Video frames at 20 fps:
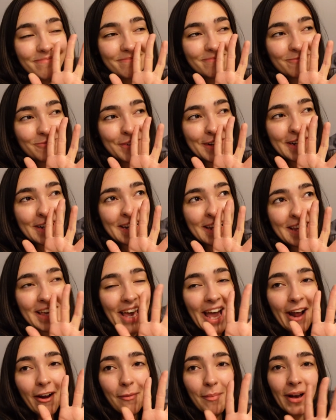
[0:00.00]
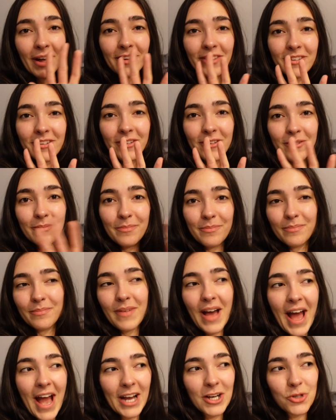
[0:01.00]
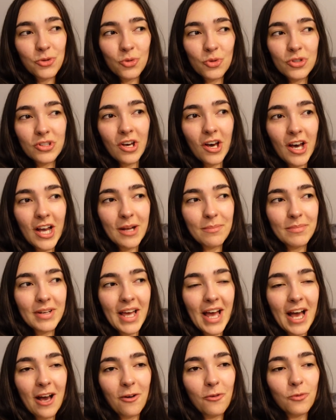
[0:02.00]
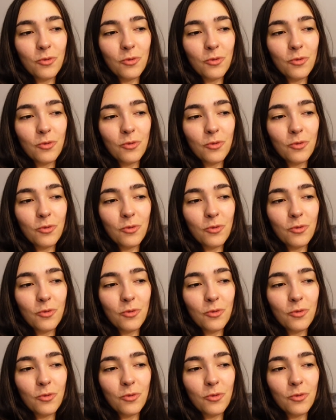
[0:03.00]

really care about the actual time now.